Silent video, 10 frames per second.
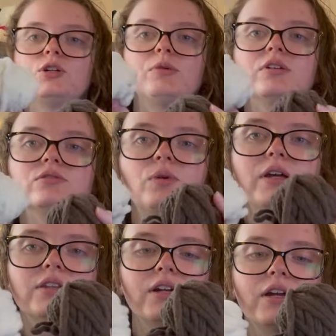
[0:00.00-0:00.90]
bit of
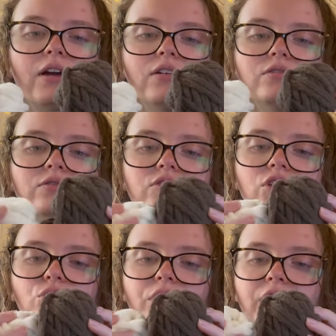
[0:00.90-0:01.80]
white that I have to
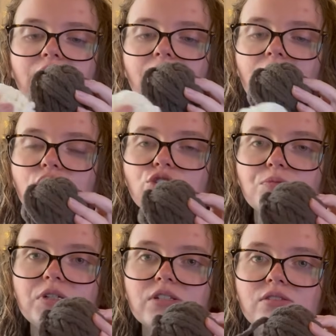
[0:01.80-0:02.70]
do like an edge
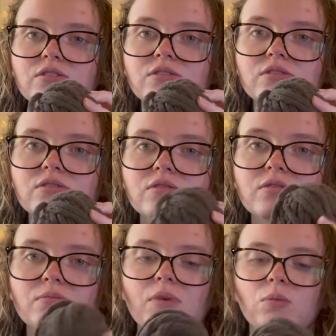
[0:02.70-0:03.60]
piece,
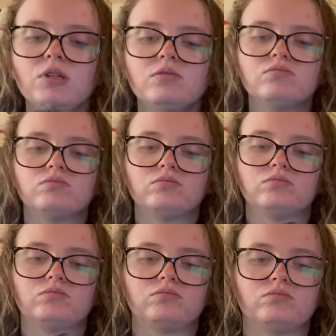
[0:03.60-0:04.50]
maybe?
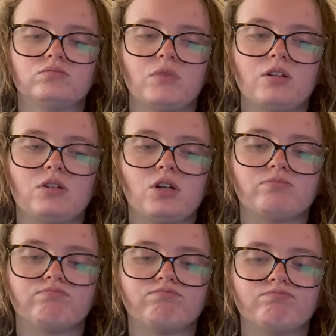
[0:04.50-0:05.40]
I don't know.
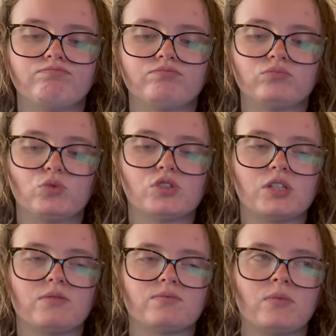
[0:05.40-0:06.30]
We'll see.
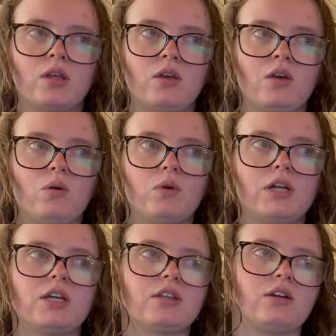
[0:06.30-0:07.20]
When I
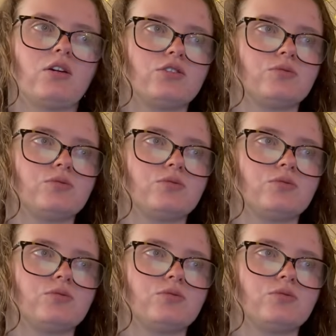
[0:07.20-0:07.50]
get there, I'll